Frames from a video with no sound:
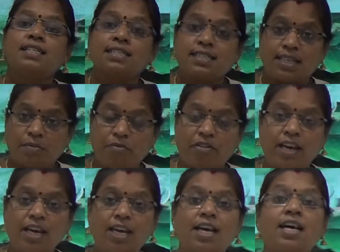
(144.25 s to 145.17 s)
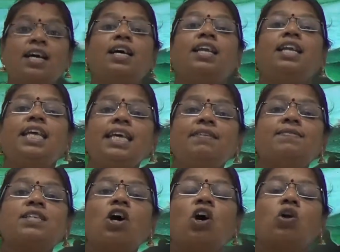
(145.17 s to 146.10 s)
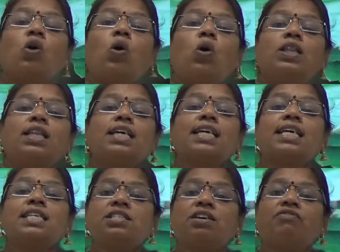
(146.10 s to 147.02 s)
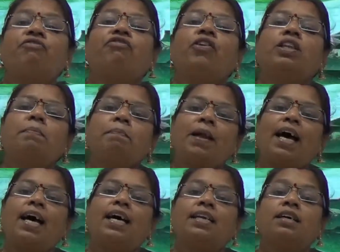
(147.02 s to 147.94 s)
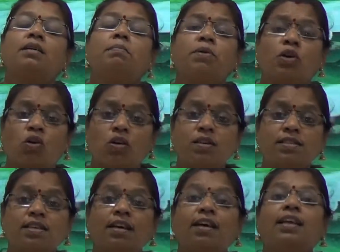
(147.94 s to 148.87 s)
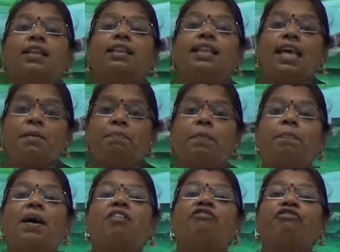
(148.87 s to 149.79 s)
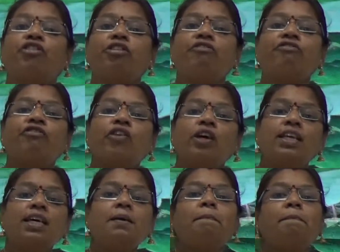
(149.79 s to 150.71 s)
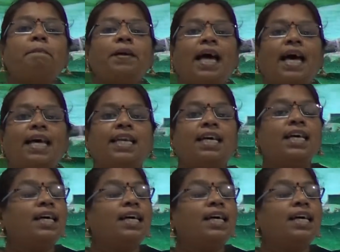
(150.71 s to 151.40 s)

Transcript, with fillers: Same way, leaves are called the kitchen for the plant because they prepare food for the plant.